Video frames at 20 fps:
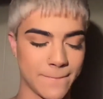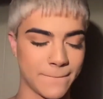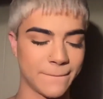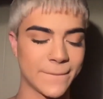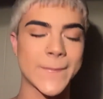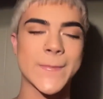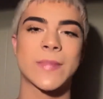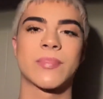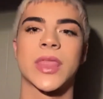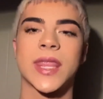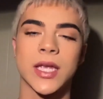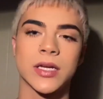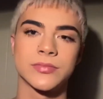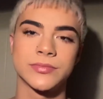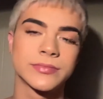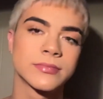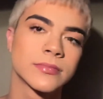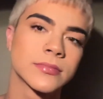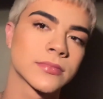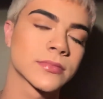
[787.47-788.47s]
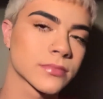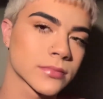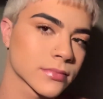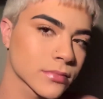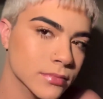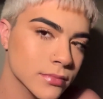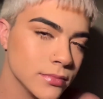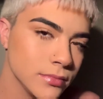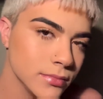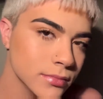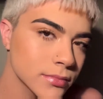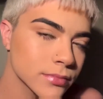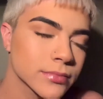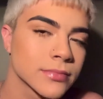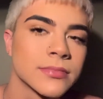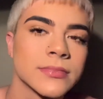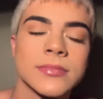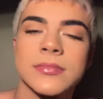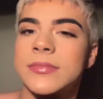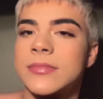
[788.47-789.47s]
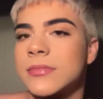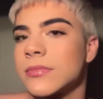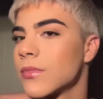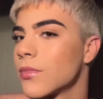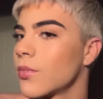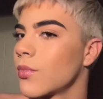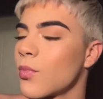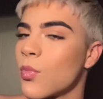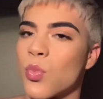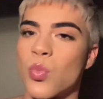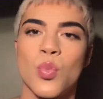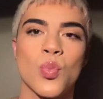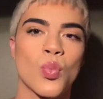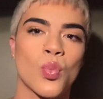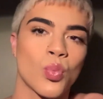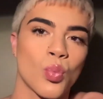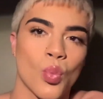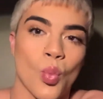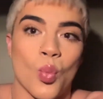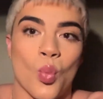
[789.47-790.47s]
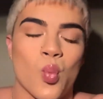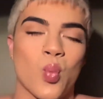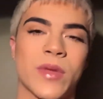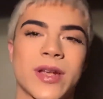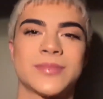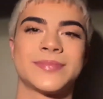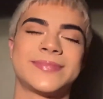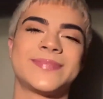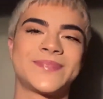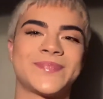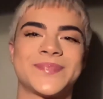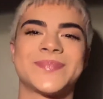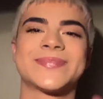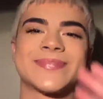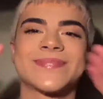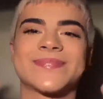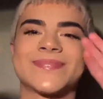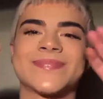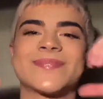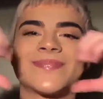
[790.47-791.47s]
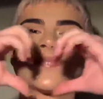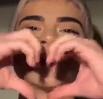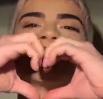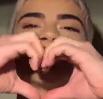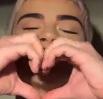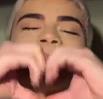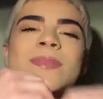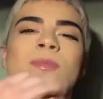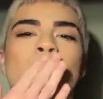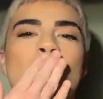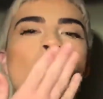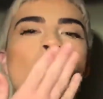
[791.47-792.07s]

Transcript: And that is all, you guys. I hope you enjoyed, and see you next time. Love you.